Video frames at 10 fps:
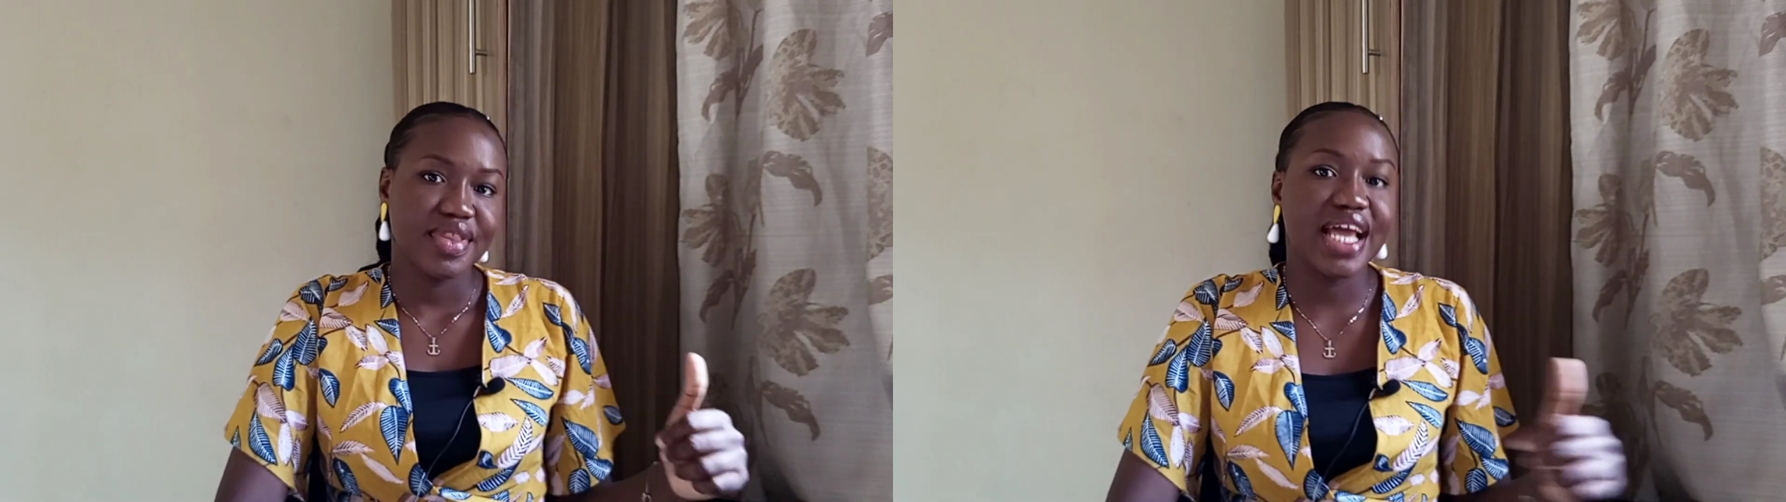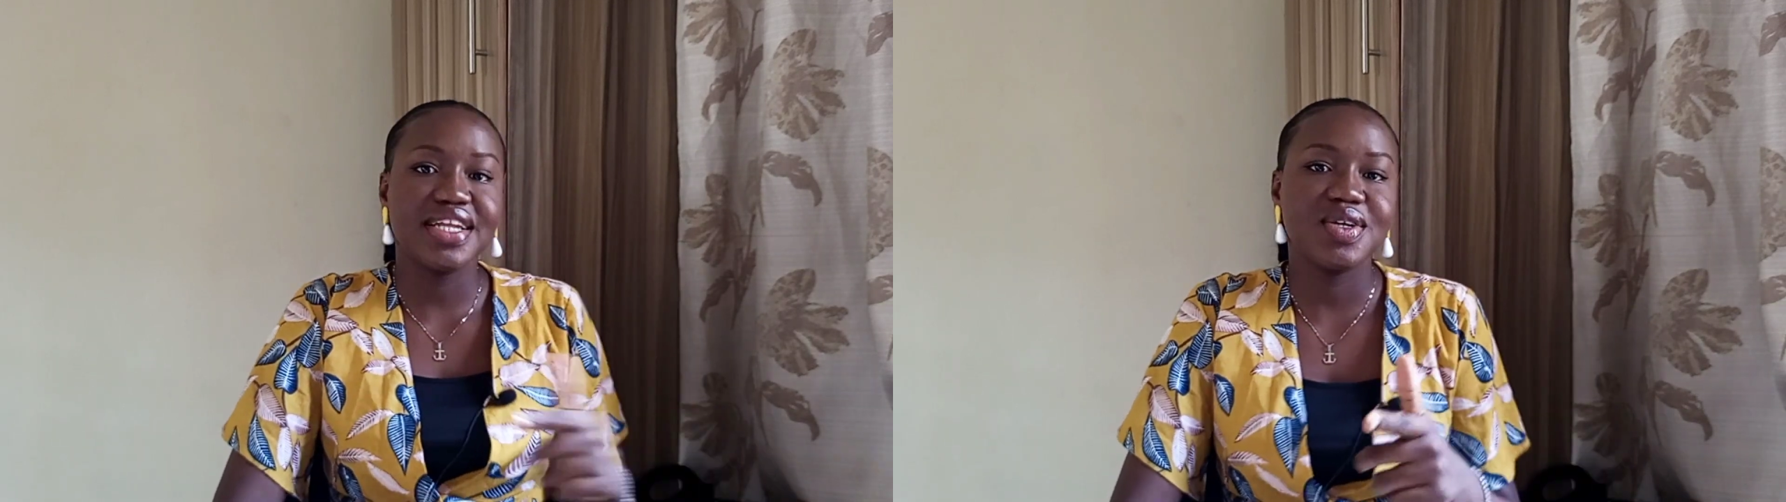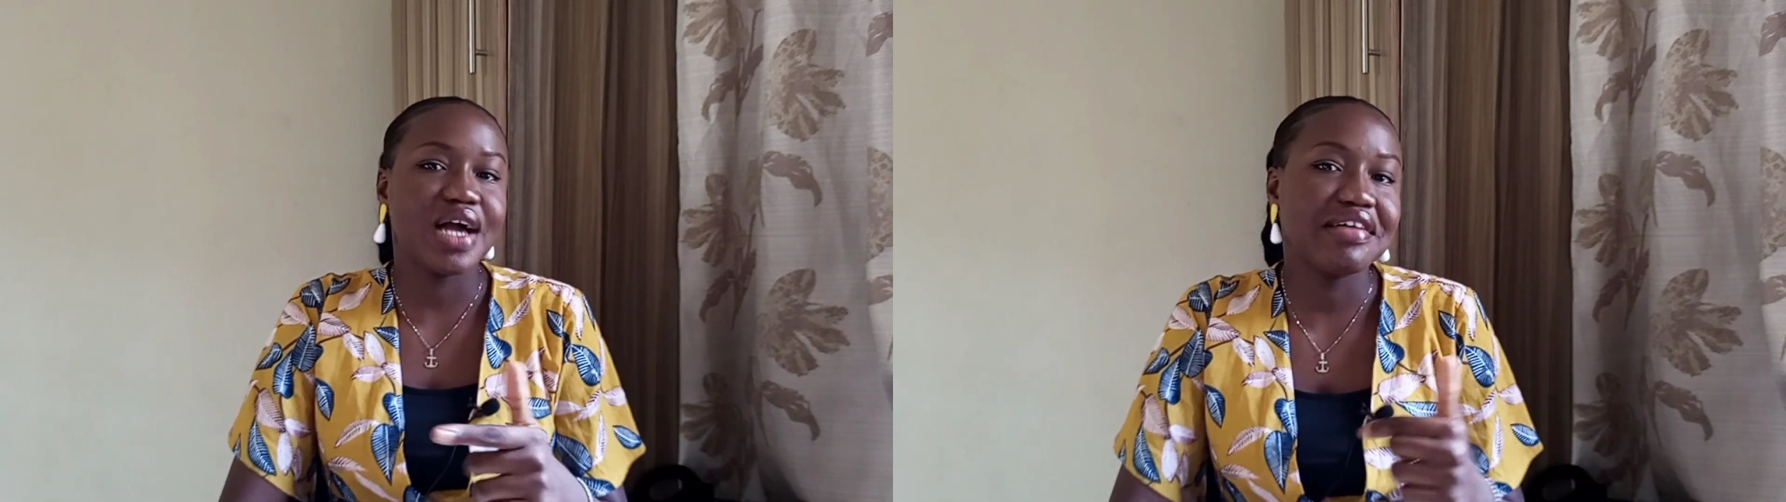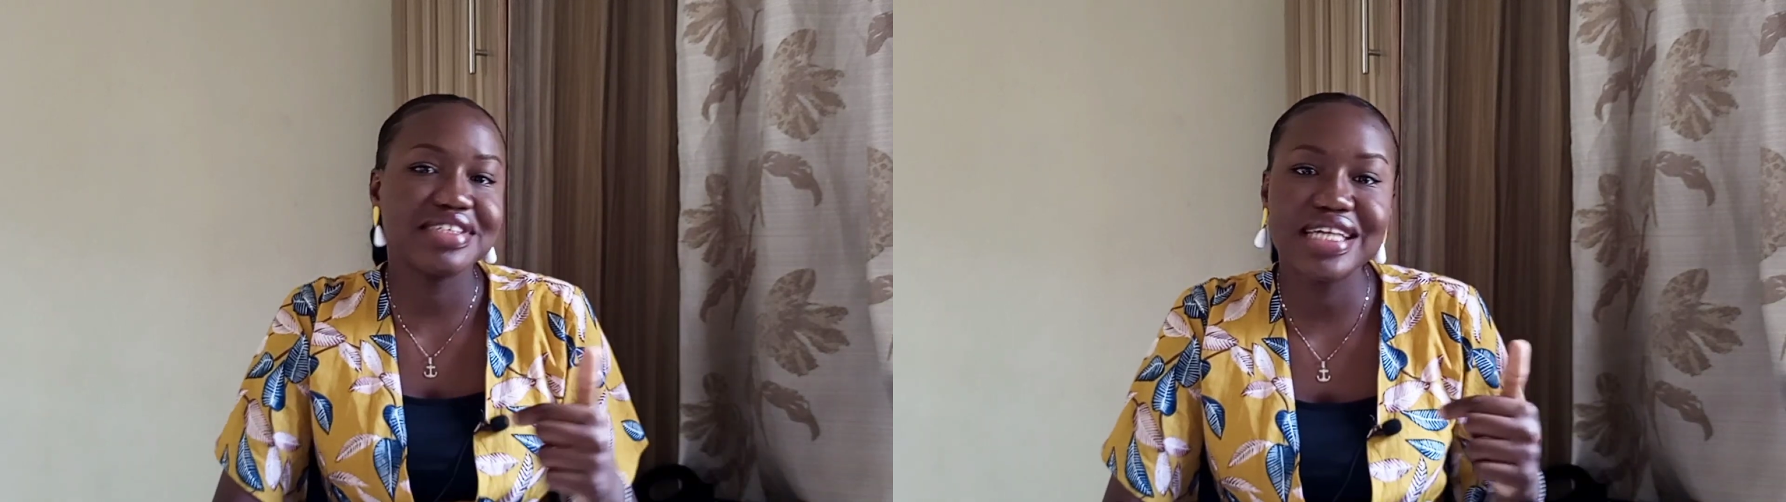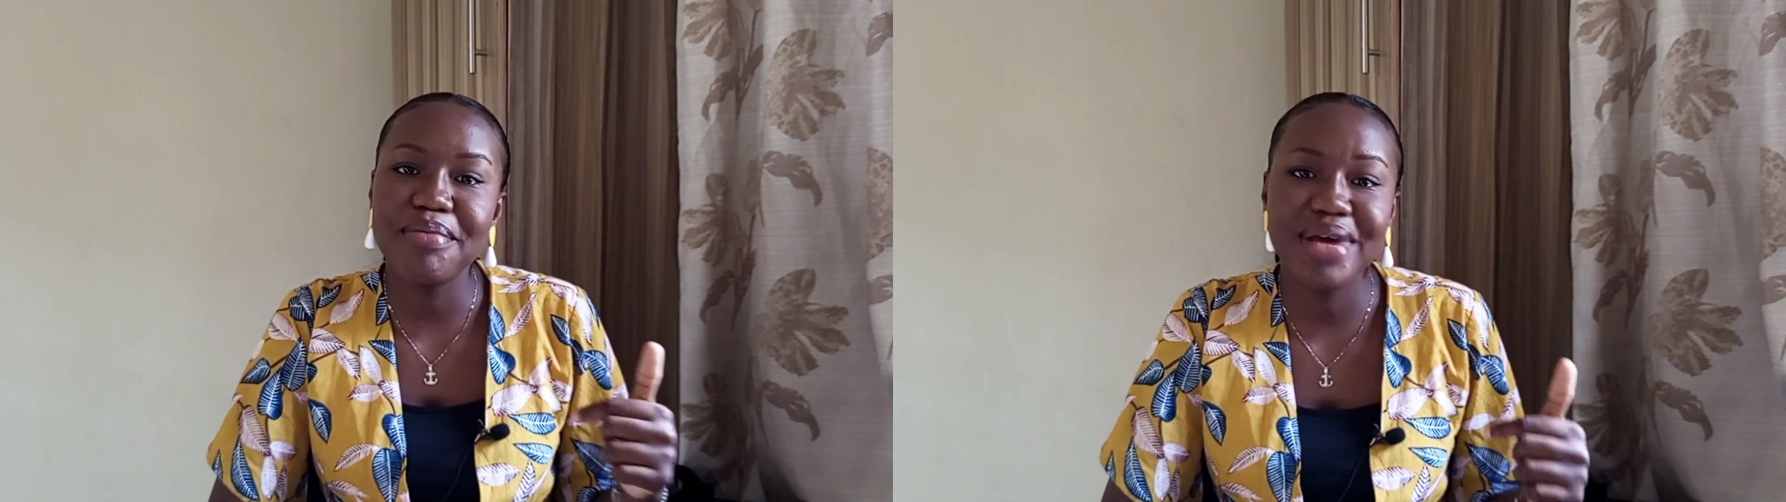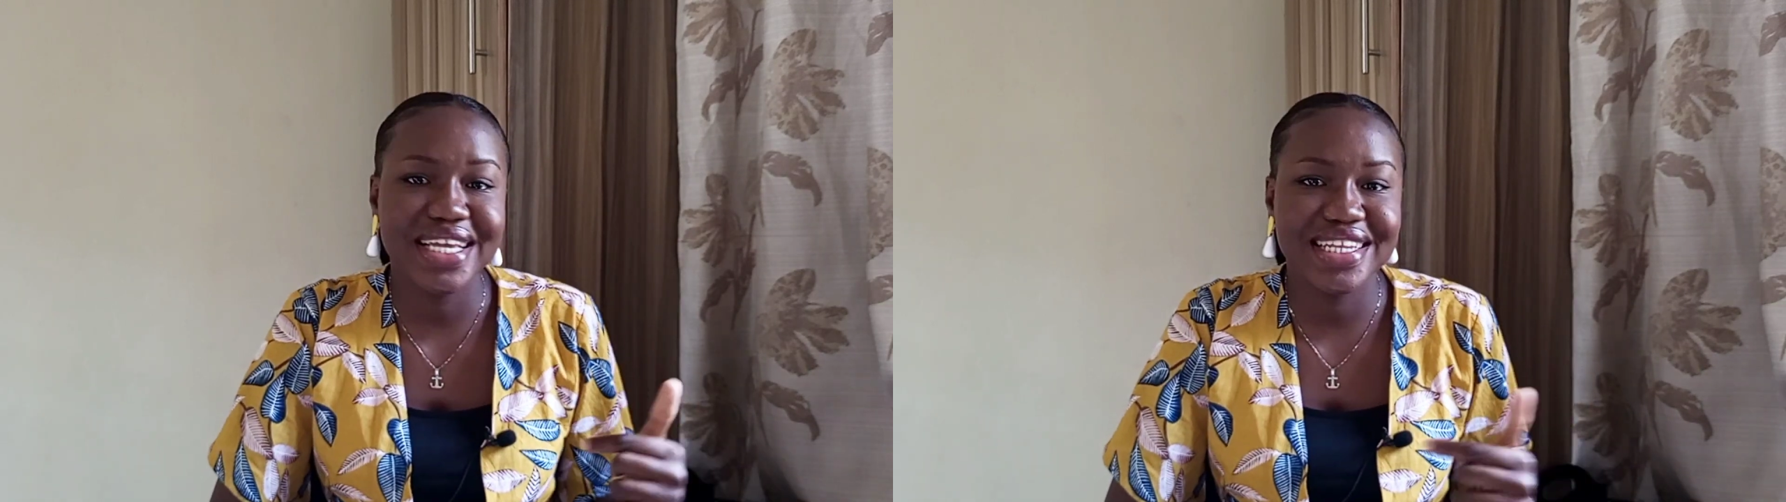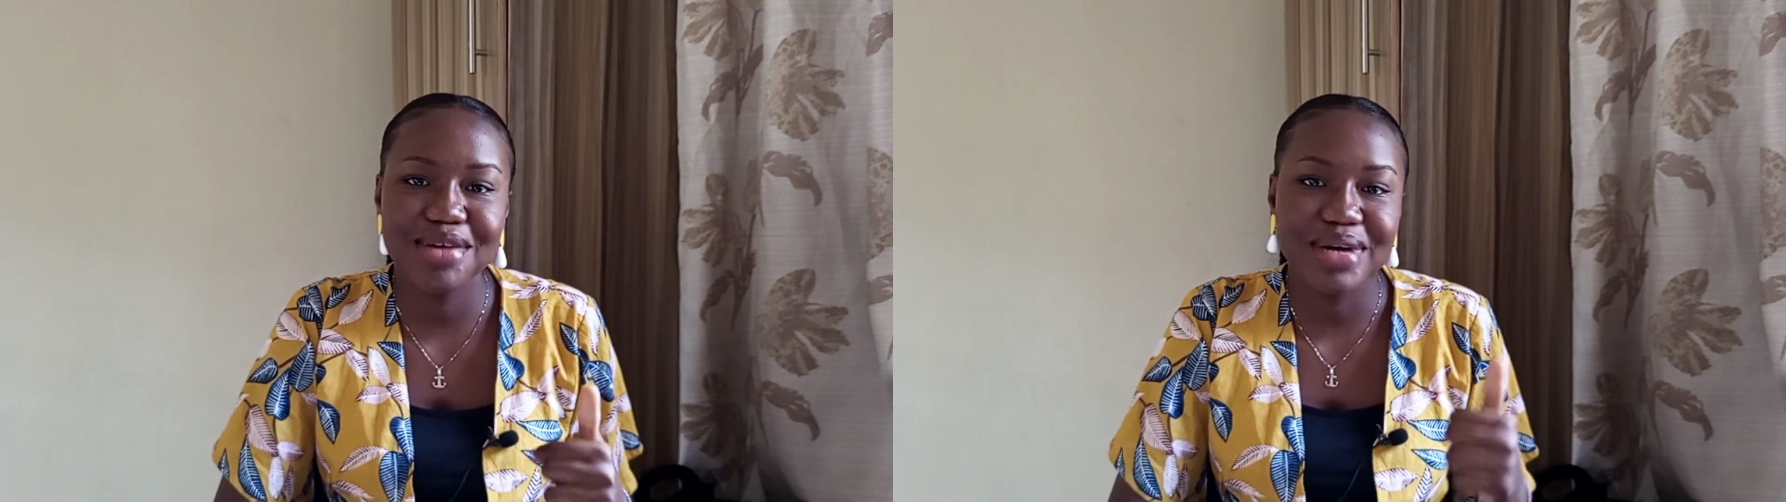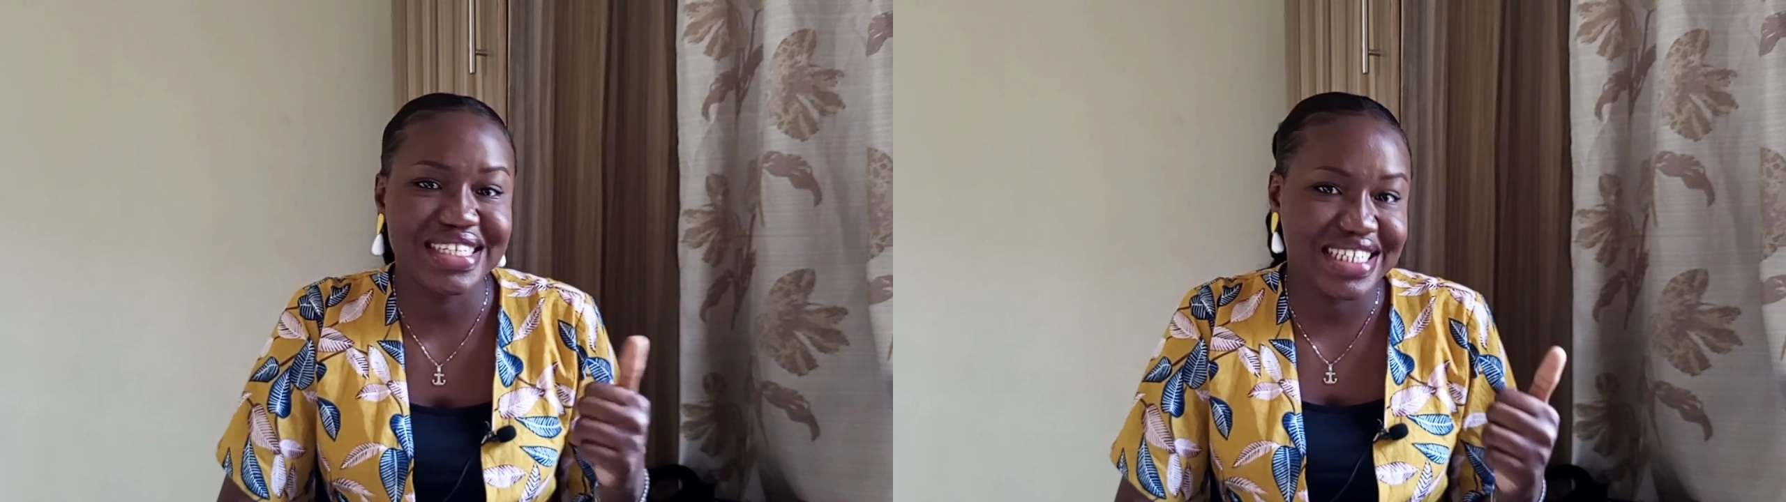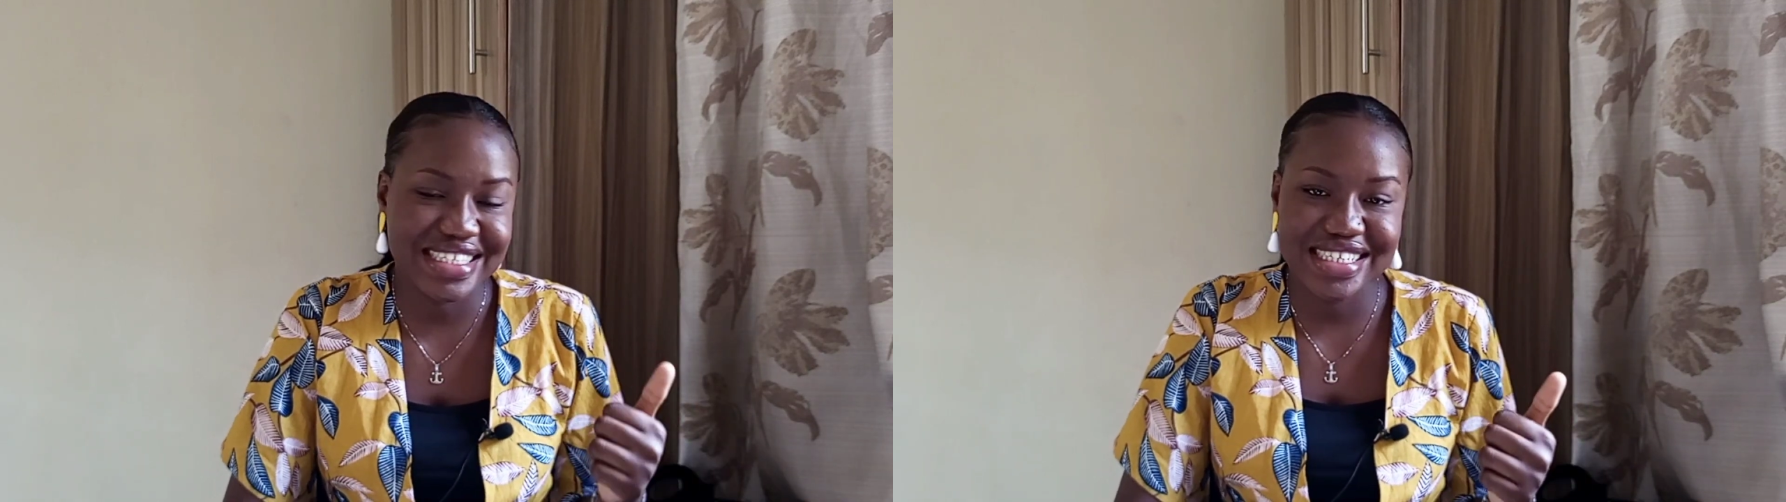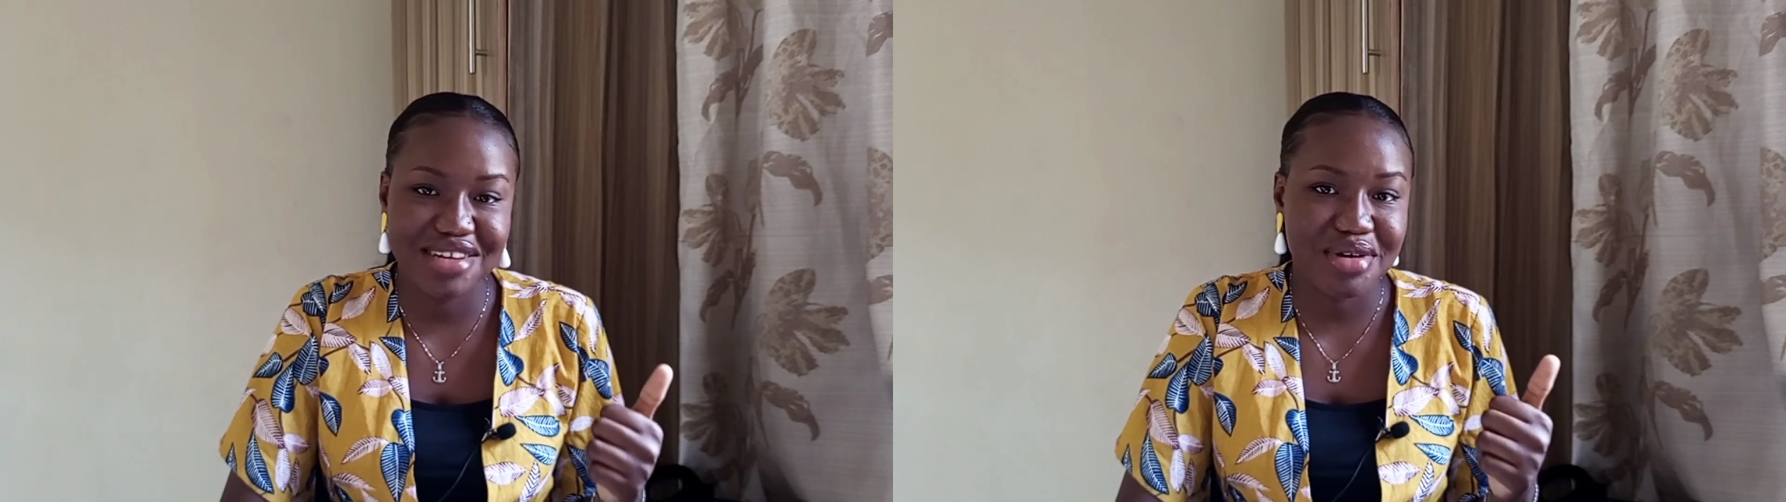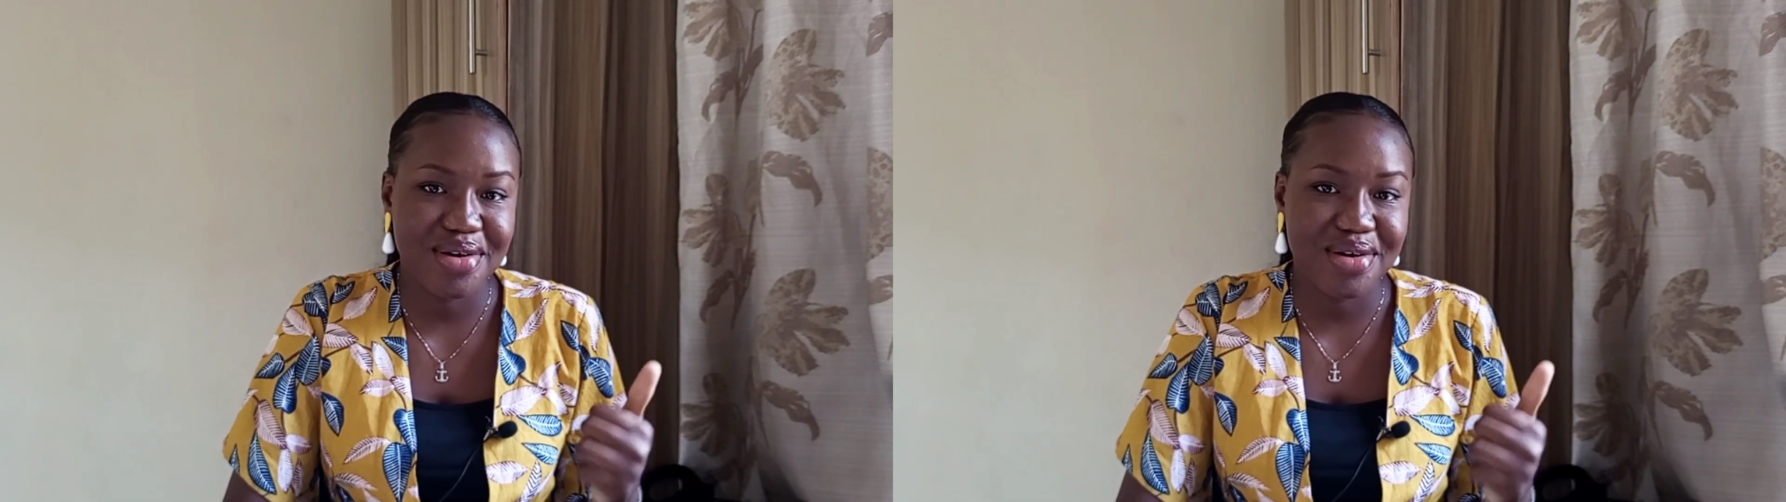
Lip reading: And then you have to start begging them and chasing them